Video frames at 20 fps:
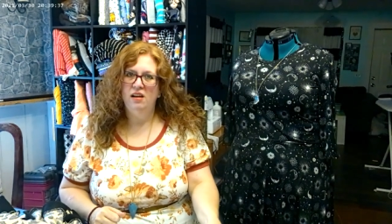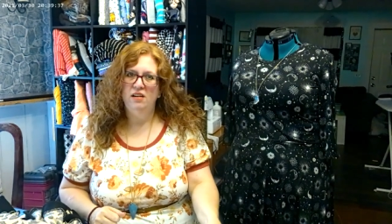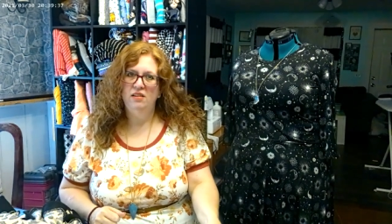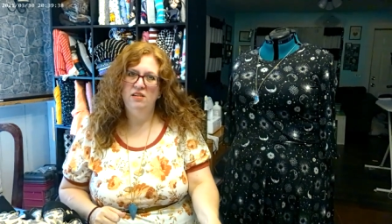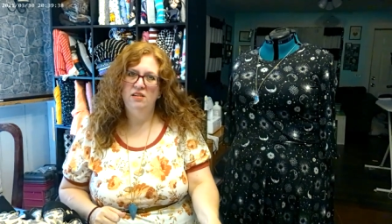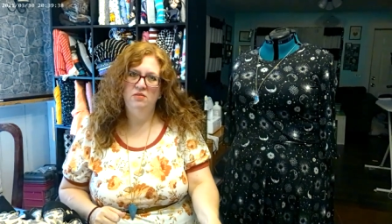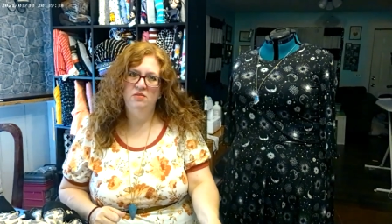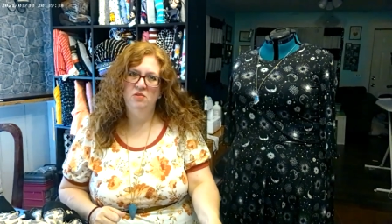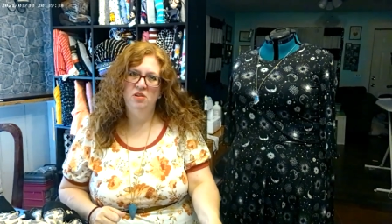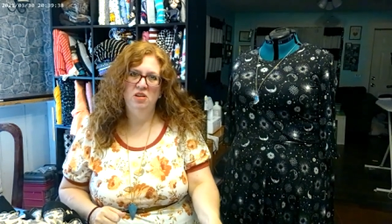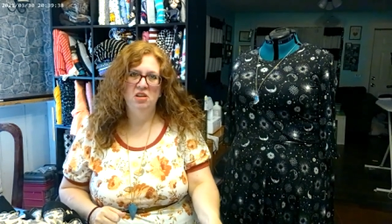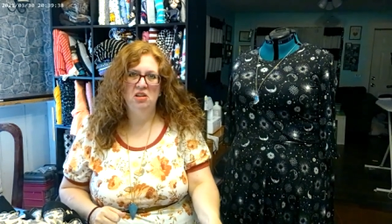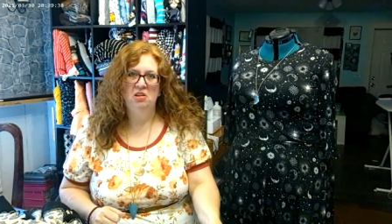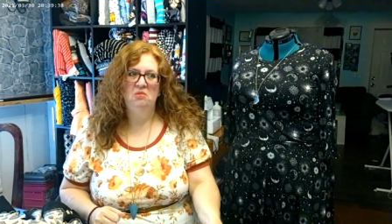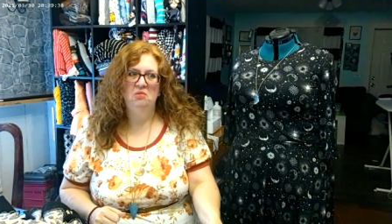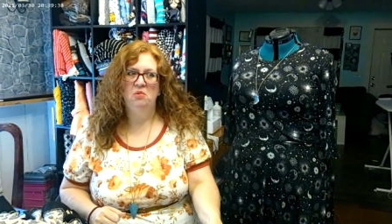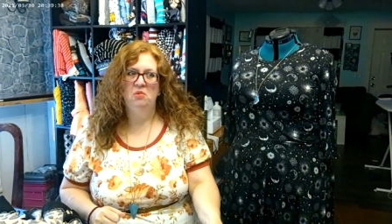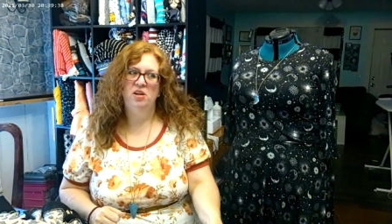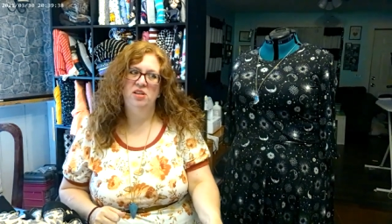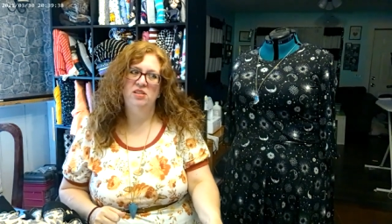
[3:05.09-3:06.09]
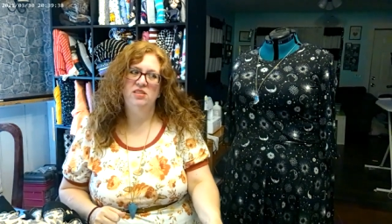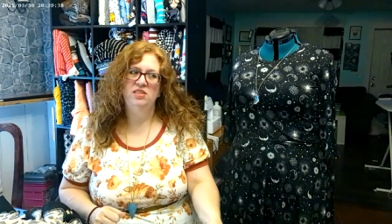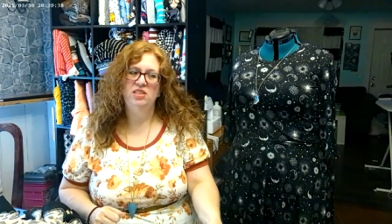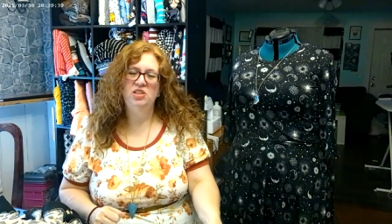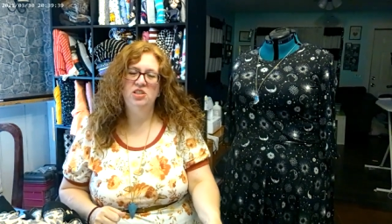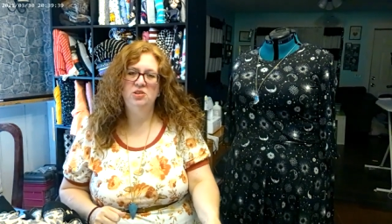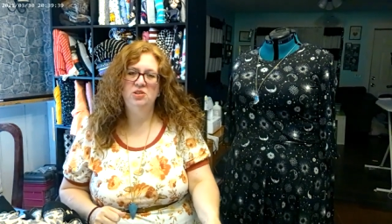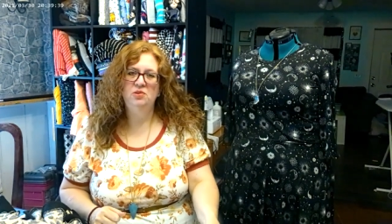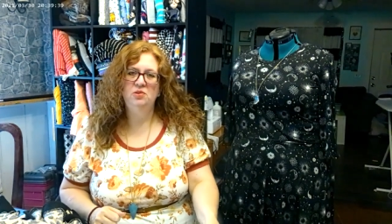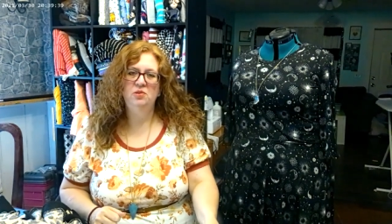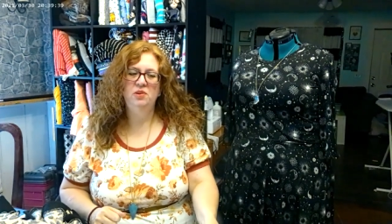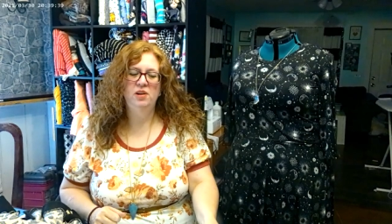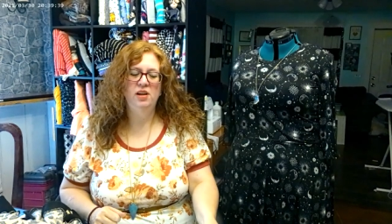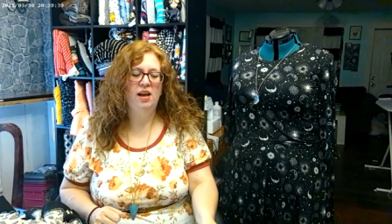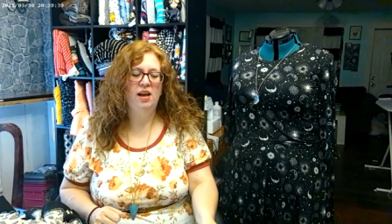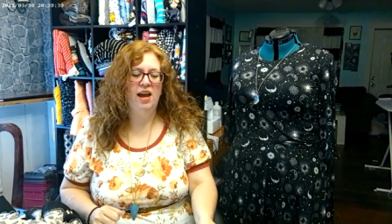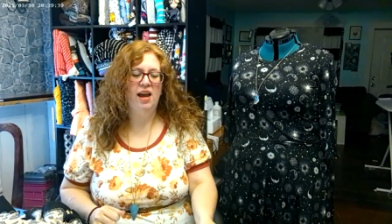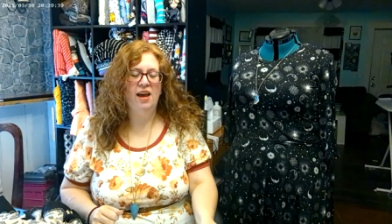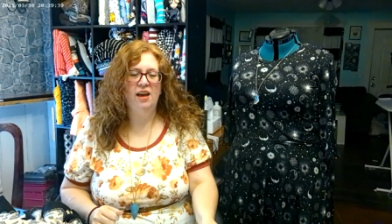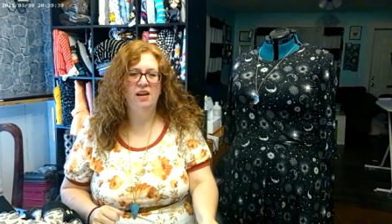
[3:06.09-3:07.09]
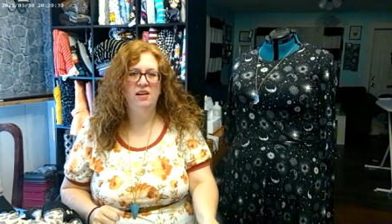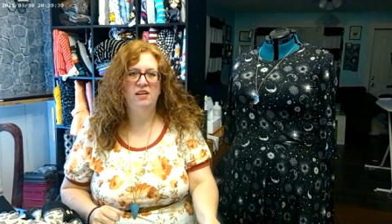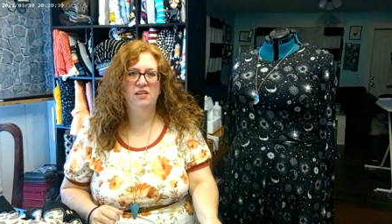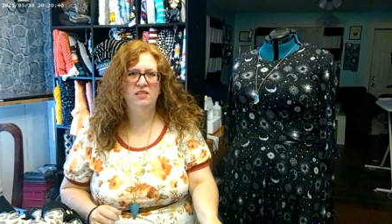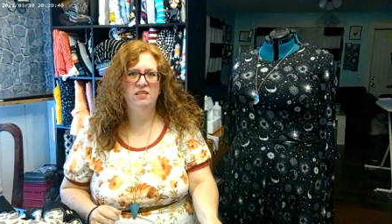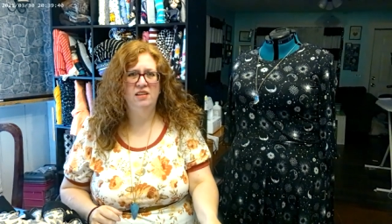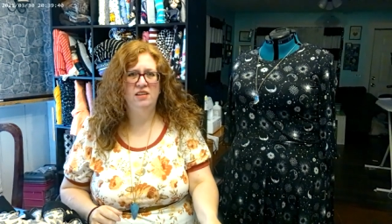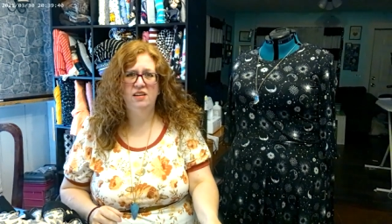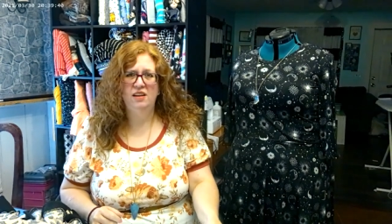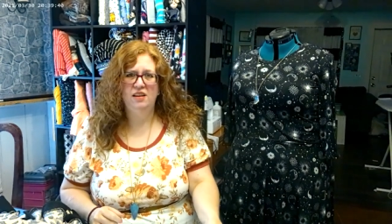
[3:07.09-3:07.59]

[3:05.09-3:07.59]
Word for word: didn't really want to and